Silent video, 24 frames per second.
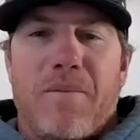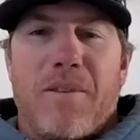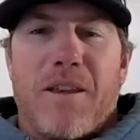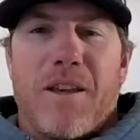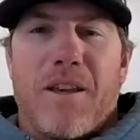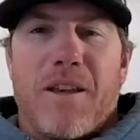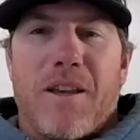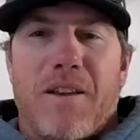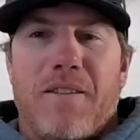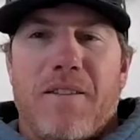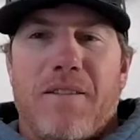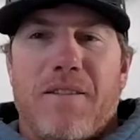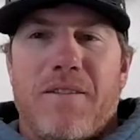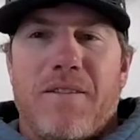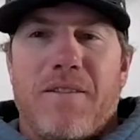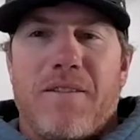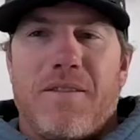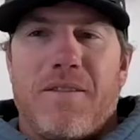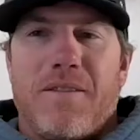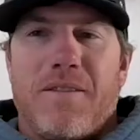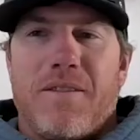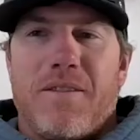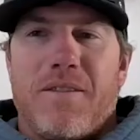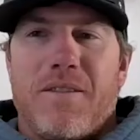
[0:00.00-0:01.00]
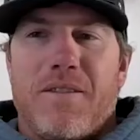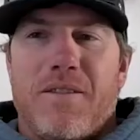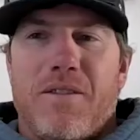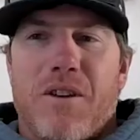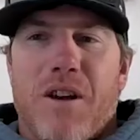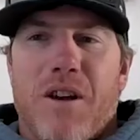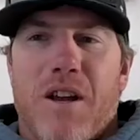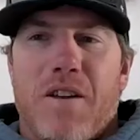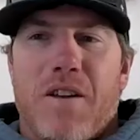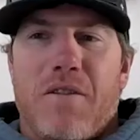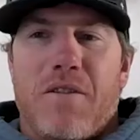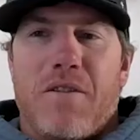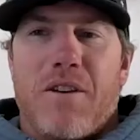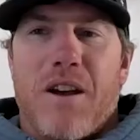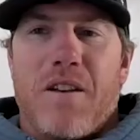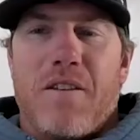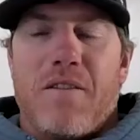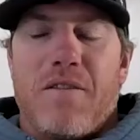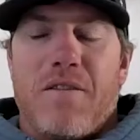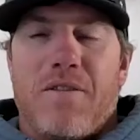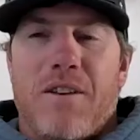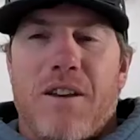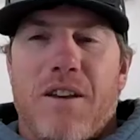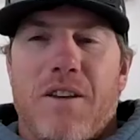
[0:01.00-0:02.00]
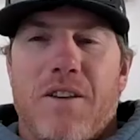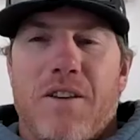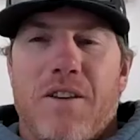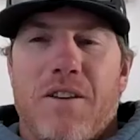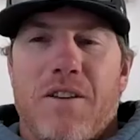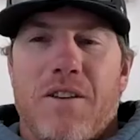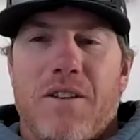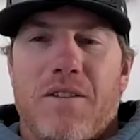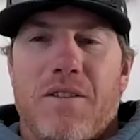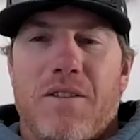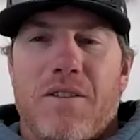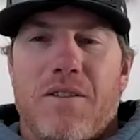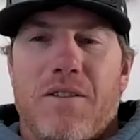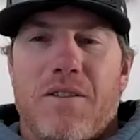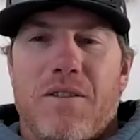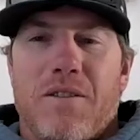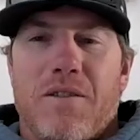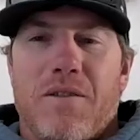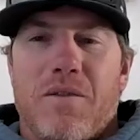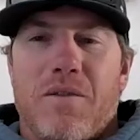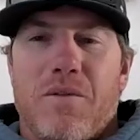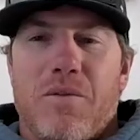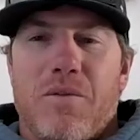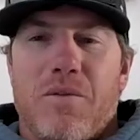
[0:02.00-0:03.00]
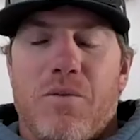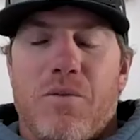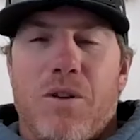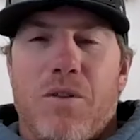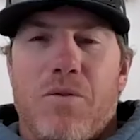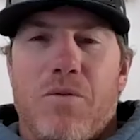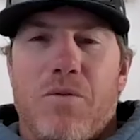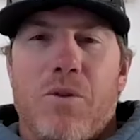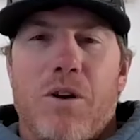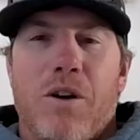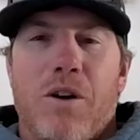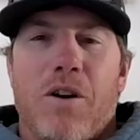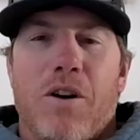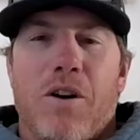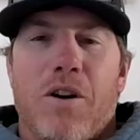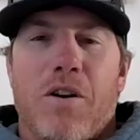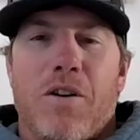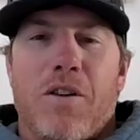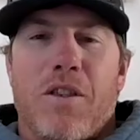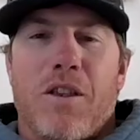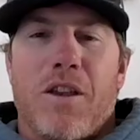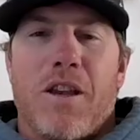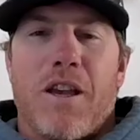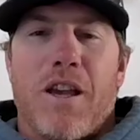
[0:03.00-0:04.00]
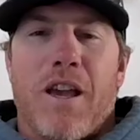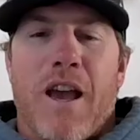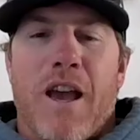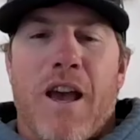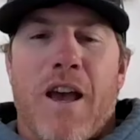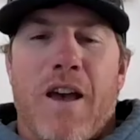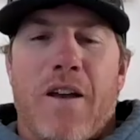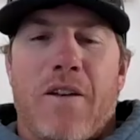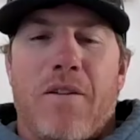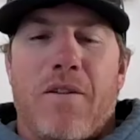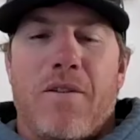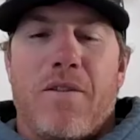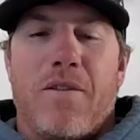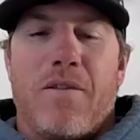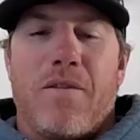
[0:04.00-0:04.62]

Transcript: Like trying to find fish is wh- where are they at